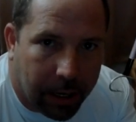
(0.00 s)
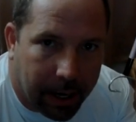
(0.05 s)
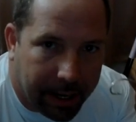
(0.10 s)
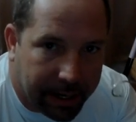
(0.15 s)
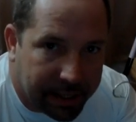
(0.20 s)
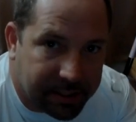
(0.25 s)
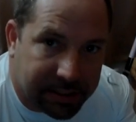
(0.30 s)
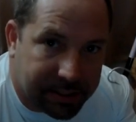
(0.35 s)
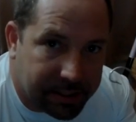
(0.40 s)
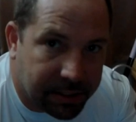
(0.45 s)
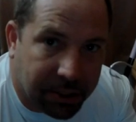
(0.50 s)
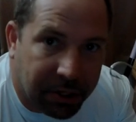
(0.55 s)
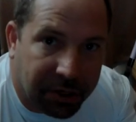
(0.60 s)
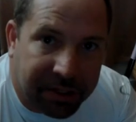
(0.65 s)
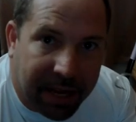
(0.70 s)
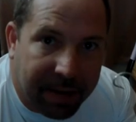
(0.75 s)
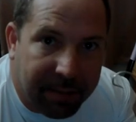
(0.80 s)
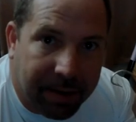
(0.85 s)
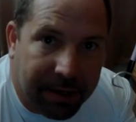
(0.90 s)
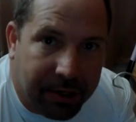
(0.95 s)
This is a hook
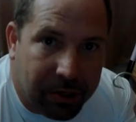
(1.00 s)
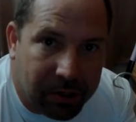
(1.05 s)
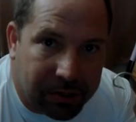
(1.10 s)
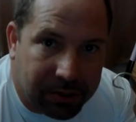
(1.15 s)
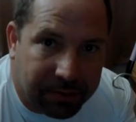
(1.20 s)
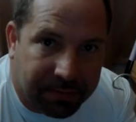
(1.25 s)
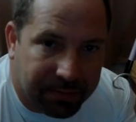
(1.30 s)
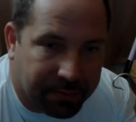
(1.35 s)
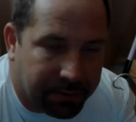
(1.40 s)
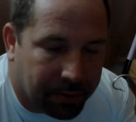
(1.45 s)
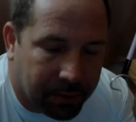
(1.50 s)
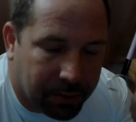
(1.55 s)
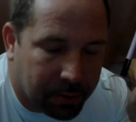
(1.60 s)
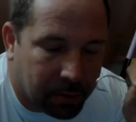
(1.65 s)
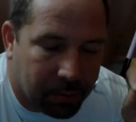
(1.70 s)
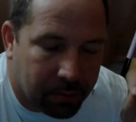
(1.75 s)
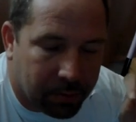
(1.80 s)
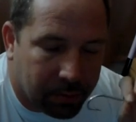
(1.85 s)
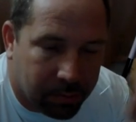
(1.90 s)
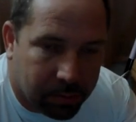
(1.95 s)
they've been using
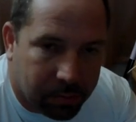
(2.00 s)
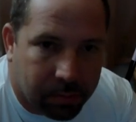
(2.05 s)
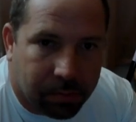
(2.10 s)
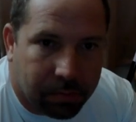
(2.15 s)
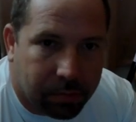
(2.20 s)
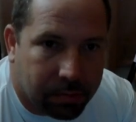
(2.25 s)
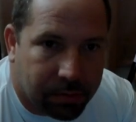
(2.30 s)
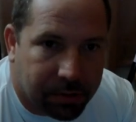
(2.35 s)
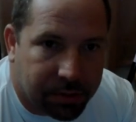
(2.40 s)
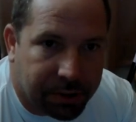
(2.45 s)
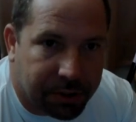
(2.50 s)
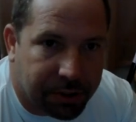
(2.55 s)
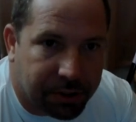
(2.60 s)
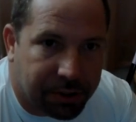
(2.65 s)
since